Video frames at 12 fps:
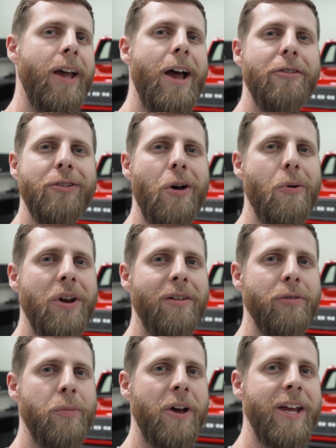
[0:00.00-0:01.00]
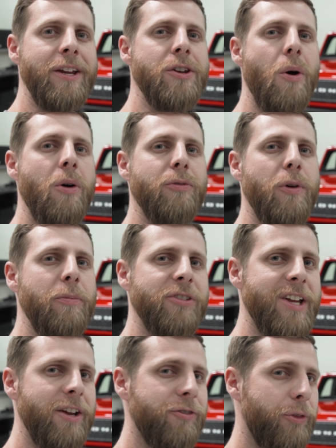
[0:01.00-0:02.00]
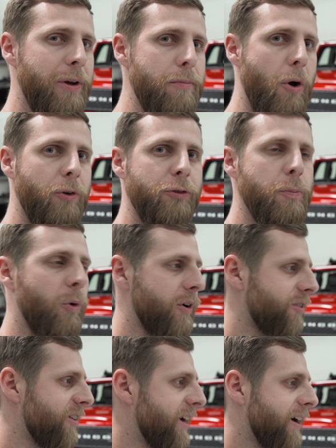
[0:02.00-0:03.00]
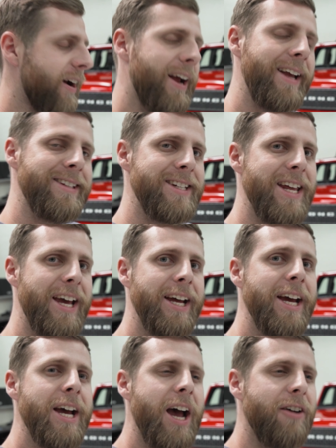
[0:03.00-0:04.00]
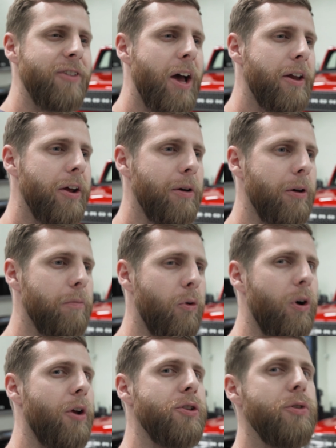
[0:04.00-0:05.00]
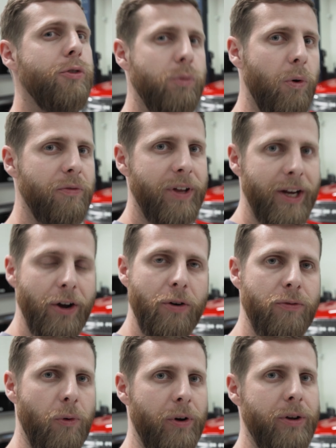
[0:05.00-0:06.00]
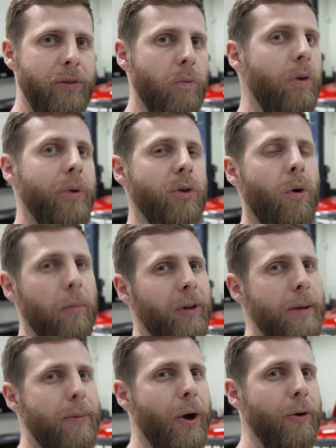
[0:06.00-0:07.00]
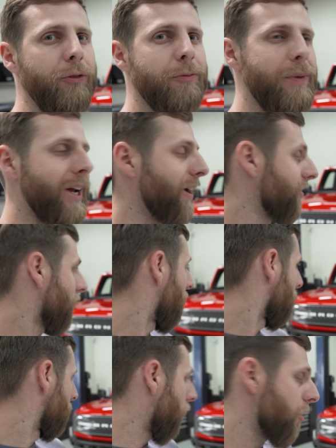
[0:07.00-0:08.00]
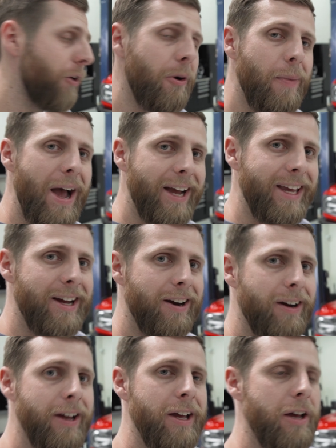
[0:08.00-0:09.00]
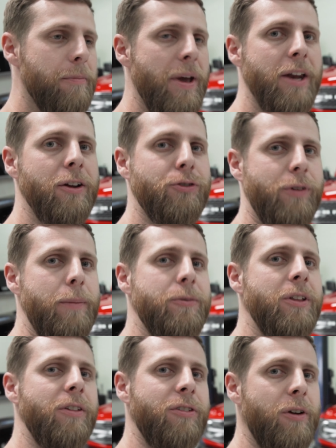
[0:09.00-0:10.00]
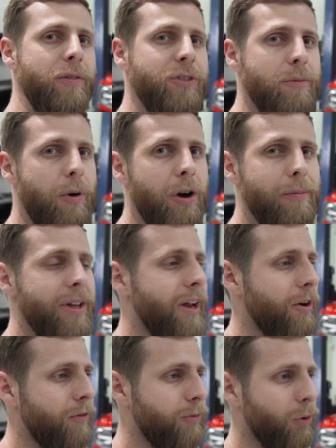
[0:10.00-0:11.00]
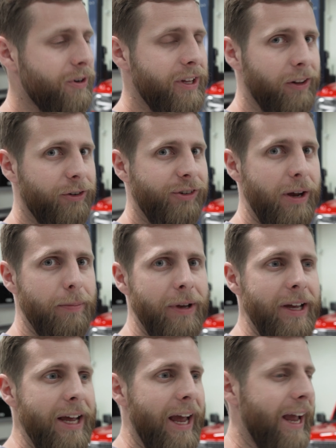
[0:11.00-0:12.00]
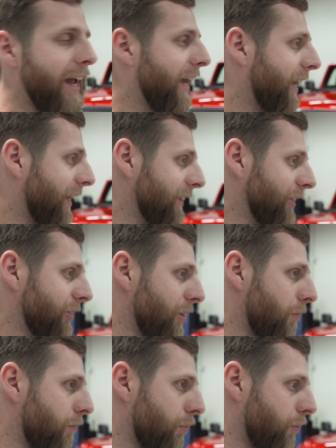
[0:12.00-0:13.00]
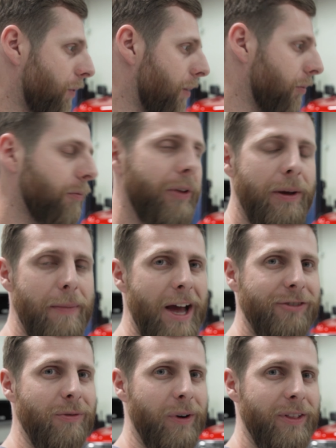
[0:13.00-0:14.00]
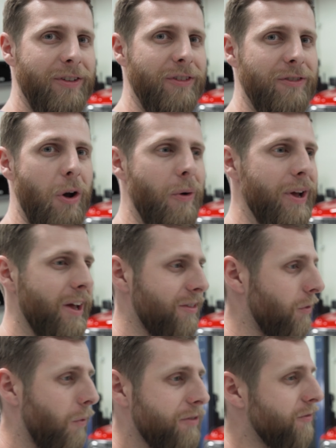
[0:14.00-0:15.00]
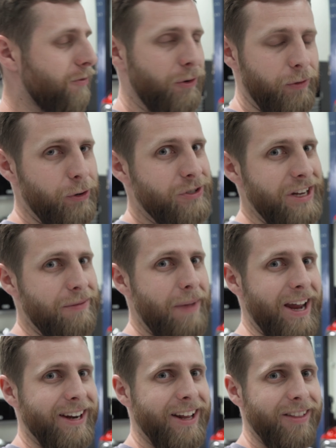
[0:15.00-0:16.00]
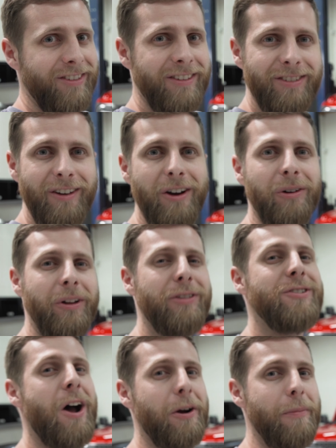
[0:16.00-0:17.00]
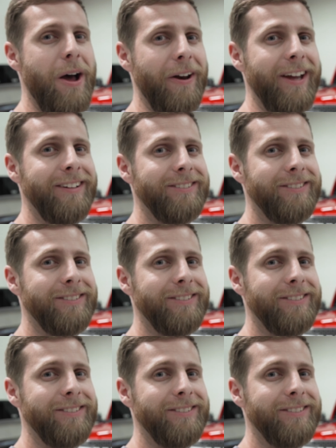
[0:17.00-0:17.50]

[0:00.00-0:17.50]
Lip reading: How's it going, everybody? Noah from Stage 3 Motorsports here, and today I've got a more unusual video for you than what we normally post because our Bronco back here made a trip to the service department at our Ford dealership, and you can probably imagine where this is going because it wasn't for routine maintenance. So let's talk about it.